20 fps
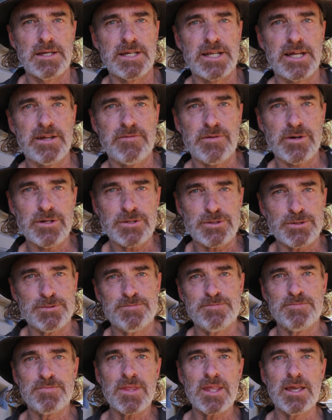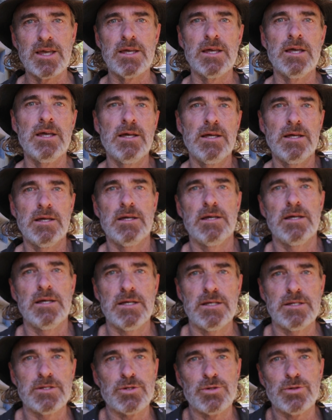G'day folks,
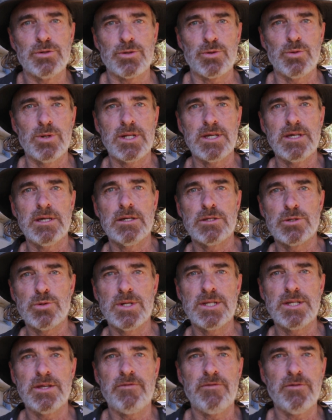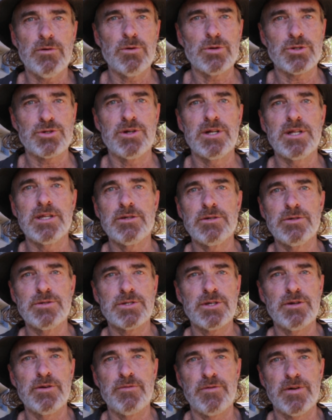how's your 2024 treating you
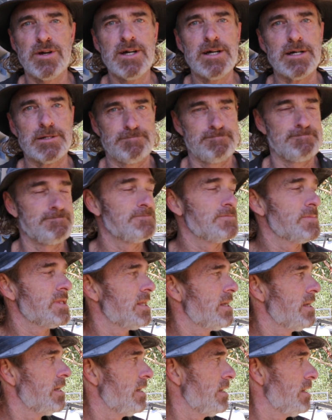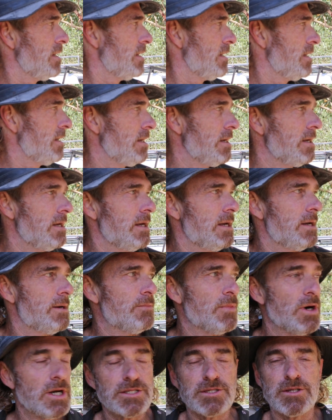so far?
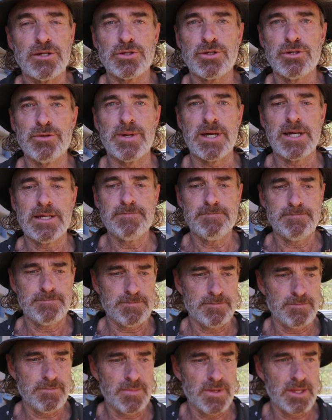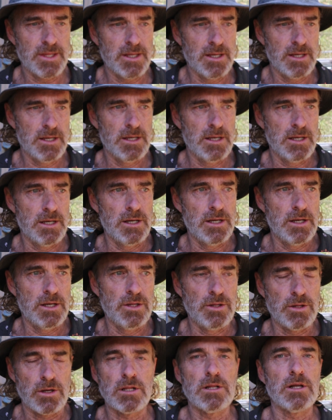Mine's not too bad,
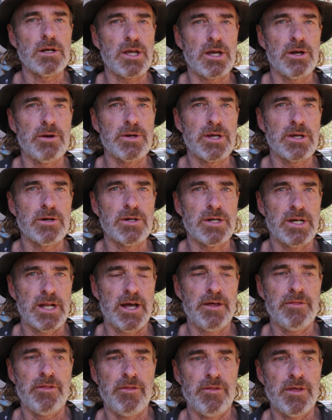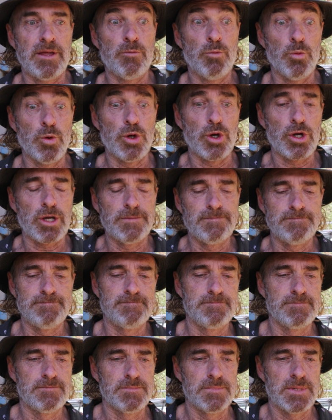not a lot going on other than work,
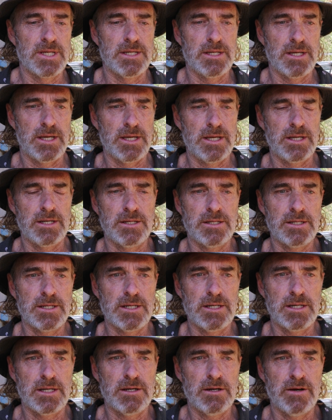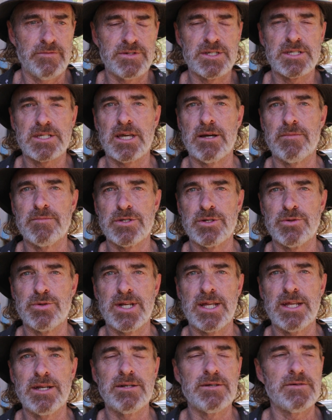and I've just come to
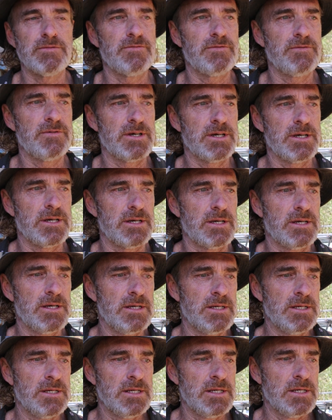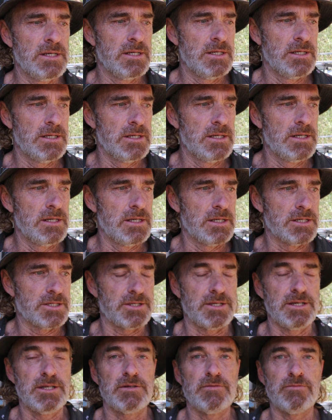an end of a
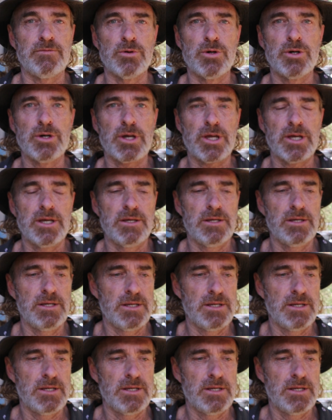stint of work